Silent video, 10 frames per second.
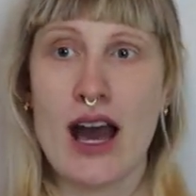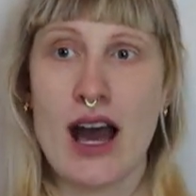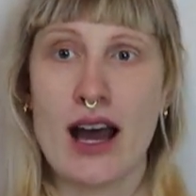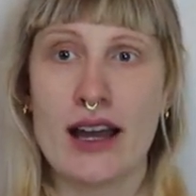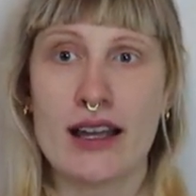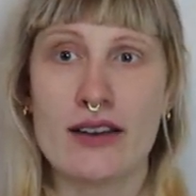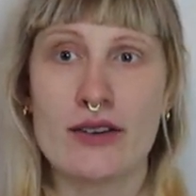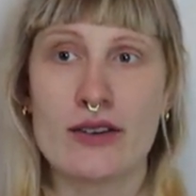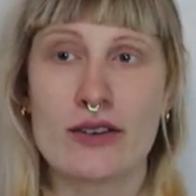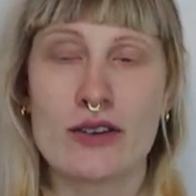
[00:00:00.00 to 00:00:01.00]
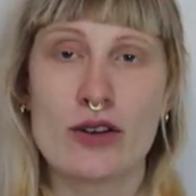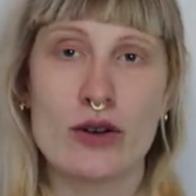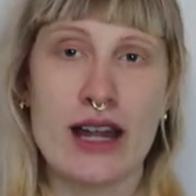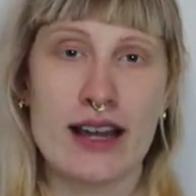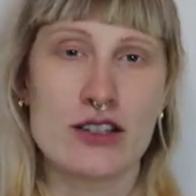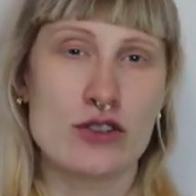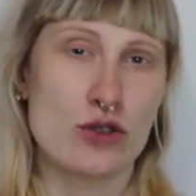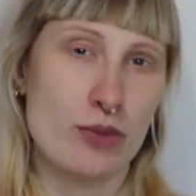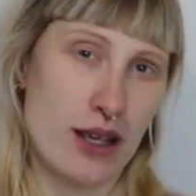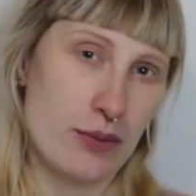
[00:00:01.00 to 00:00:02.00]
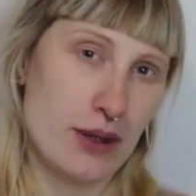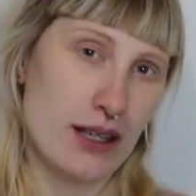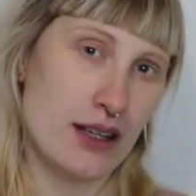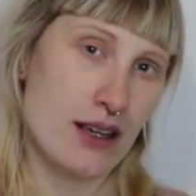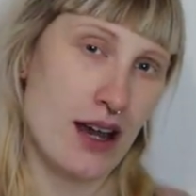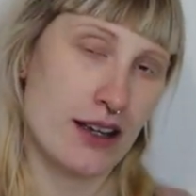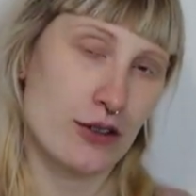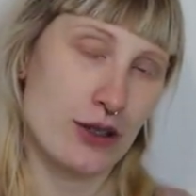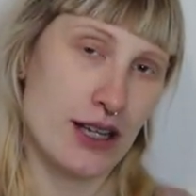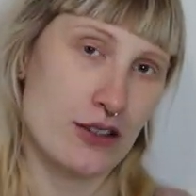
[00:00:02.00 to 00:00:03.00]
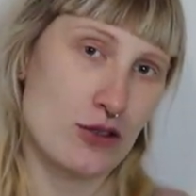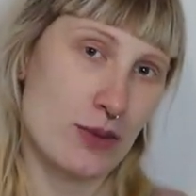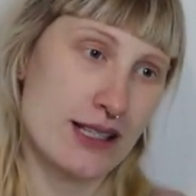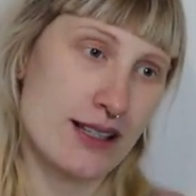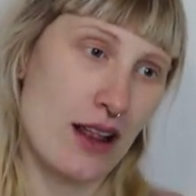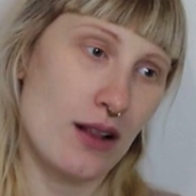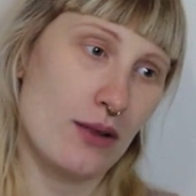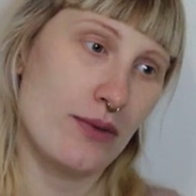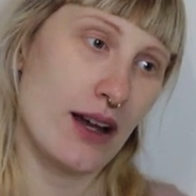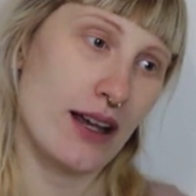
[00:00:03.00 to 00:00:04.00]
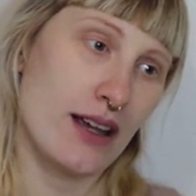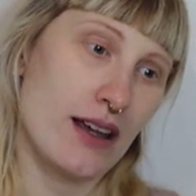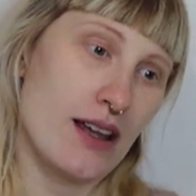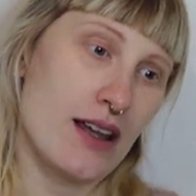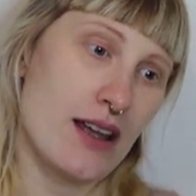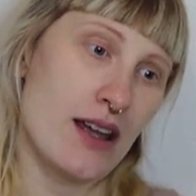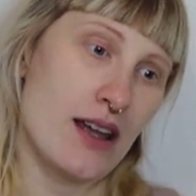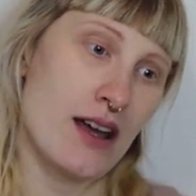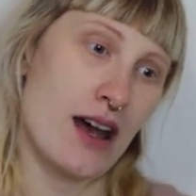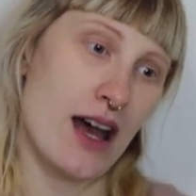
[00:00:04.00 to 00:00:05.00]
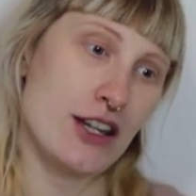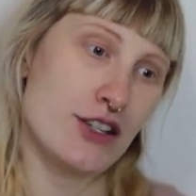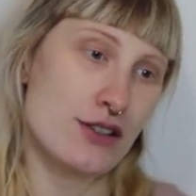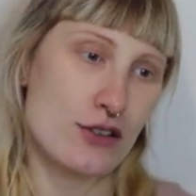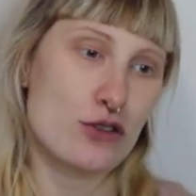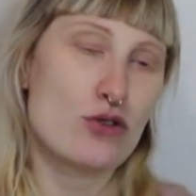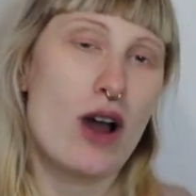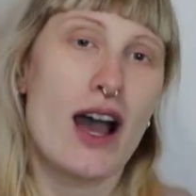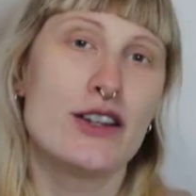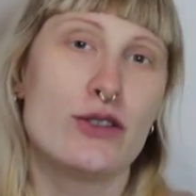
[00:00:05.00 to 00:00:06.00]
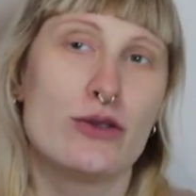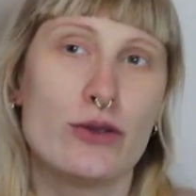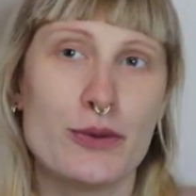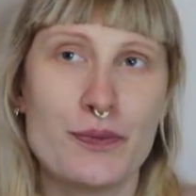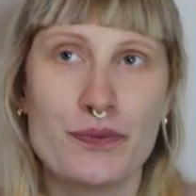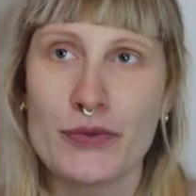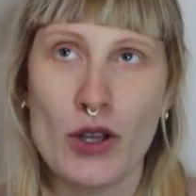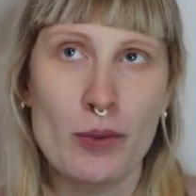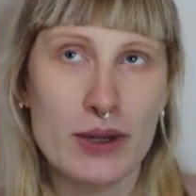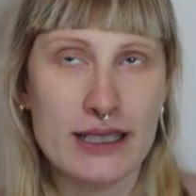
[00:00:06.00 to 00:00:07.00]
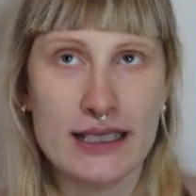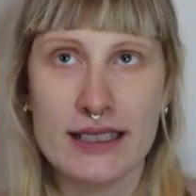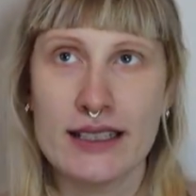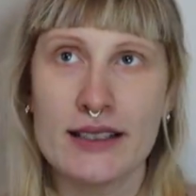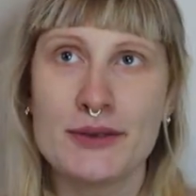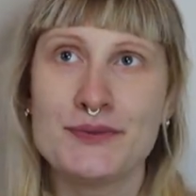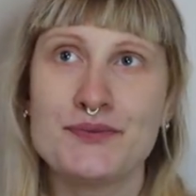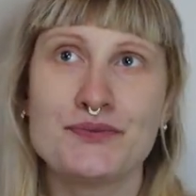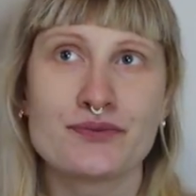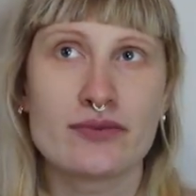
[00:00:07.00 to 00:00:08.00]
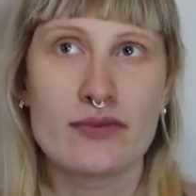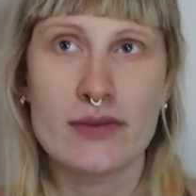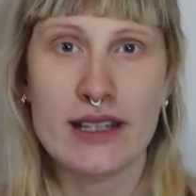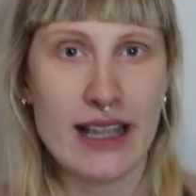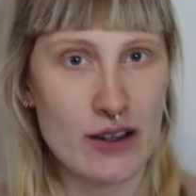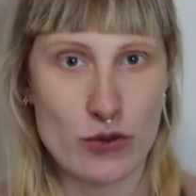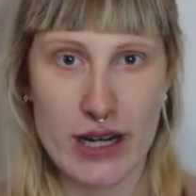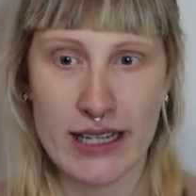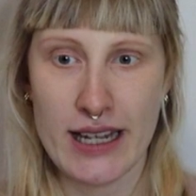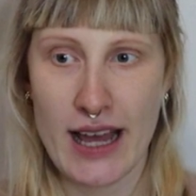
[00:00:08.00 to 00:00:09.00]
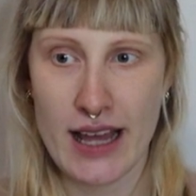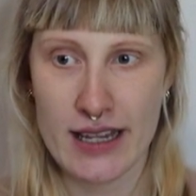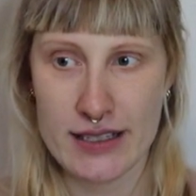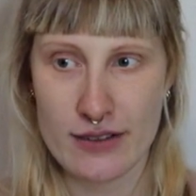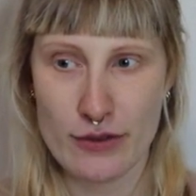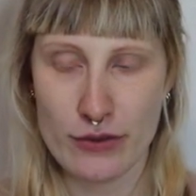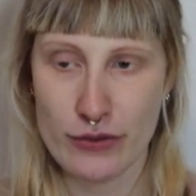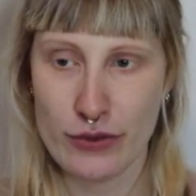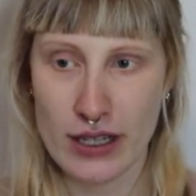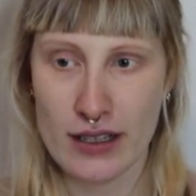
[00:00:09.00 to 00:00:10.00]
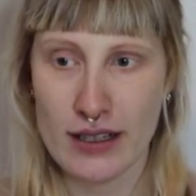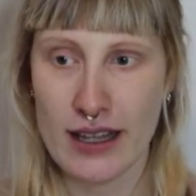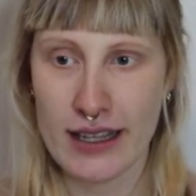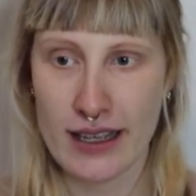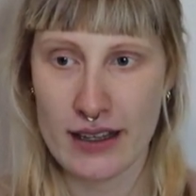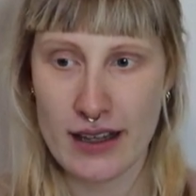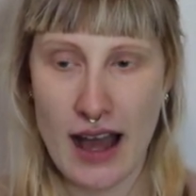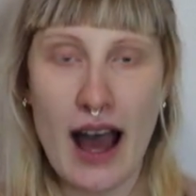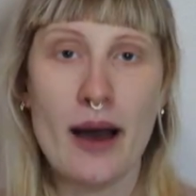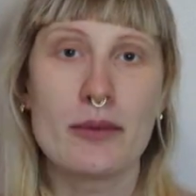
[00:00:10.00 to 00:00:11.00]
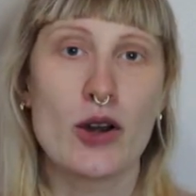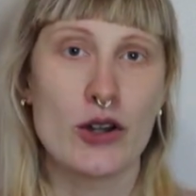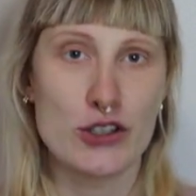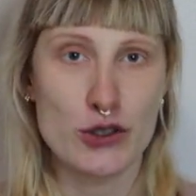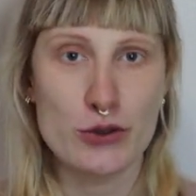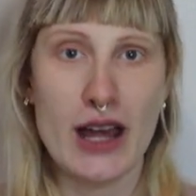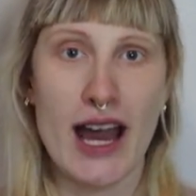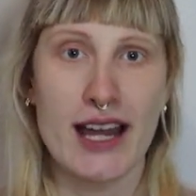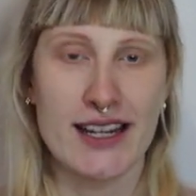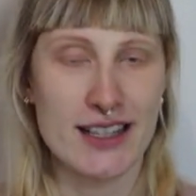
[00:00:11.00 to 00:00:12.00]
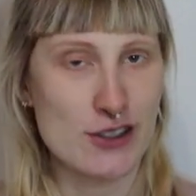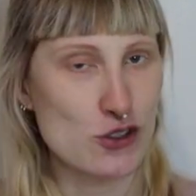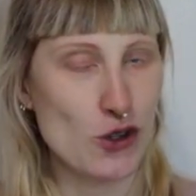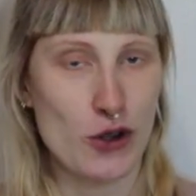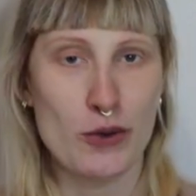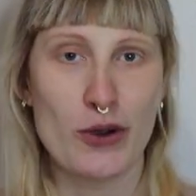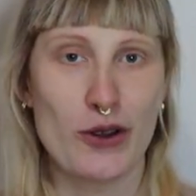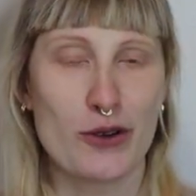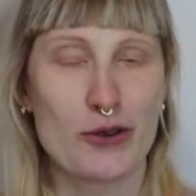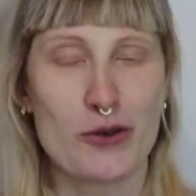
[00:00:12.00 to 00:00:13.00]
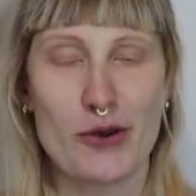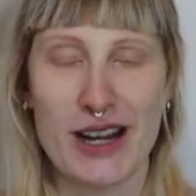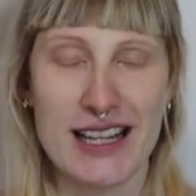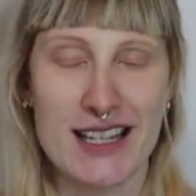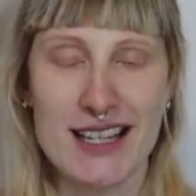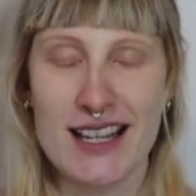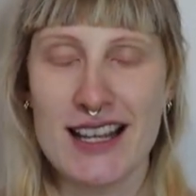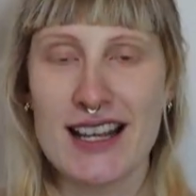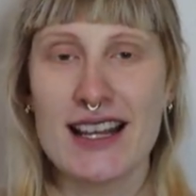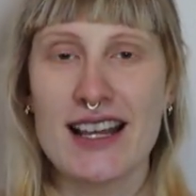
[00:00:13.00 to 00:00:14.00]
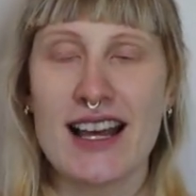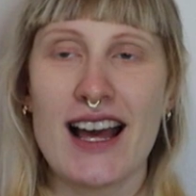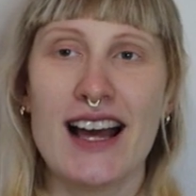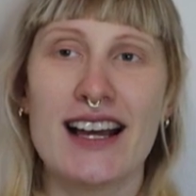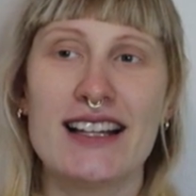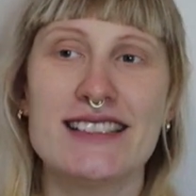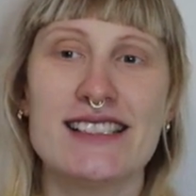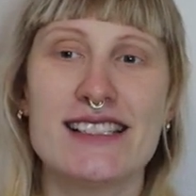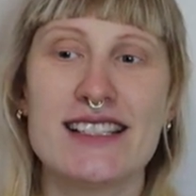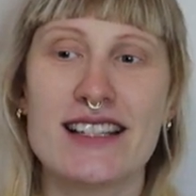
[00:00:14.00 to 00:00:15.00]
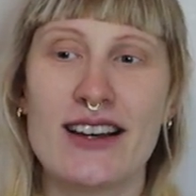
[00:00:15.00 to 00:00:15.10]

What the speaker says: I connect to baby. I connect to myself. I just try to completely get ready and feel like I'm gonna do that and it's gonna work out great. And